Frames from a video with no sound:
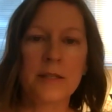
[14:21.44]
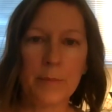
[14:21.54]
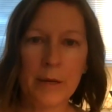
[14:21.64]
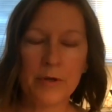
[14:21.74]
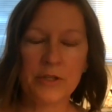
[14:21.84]

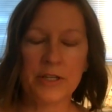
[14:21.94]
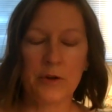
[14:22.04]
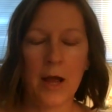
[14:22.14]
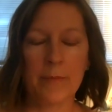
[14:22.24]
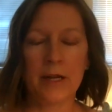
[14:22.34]
Some people
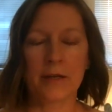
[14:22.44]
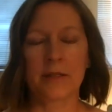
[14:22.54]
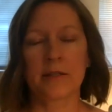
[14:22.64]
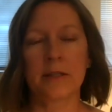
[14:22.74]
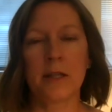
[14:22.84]
describe it
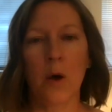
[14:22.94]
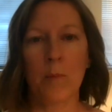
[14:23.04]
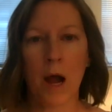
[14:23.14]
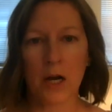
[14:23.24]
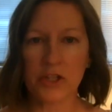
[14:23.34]
as a
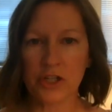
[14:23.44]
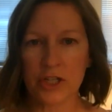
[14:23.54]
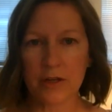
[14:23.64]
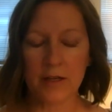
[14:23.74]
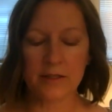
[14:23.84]
slow
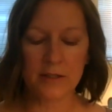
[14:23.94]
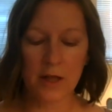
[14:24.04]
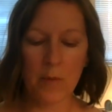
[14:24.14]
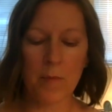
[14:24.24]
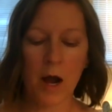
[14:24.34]

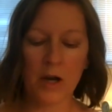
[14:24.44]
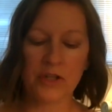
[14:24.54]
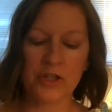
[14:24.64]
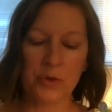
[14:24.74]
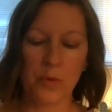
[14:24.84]

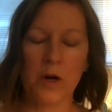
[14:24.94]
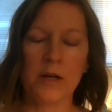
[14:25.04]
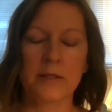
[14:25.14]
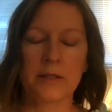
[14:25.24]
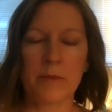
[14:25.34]
march
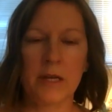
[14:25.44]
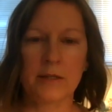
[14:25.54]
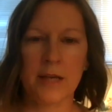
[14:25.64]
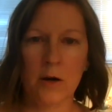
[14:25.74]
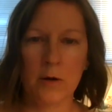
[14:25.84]
towards
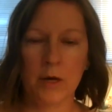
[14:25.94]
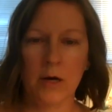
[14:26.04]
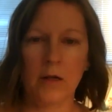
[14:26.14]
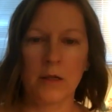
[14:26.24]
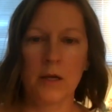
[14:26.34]
something
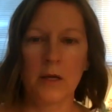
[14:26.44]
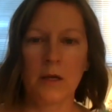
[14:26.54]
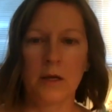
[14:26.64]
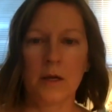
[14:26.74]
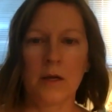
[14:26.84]
terrible,
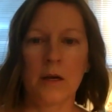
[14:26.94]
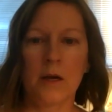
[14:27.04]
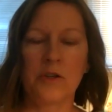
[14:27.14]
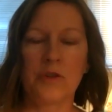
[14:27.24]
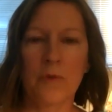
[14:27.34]

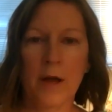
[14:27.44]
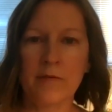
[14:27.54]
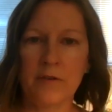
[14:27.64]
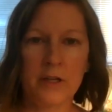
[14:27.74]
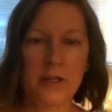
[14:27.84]
a
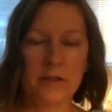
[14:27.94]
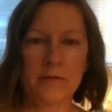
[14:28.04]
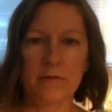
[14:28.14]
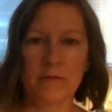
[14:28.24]
dreadful,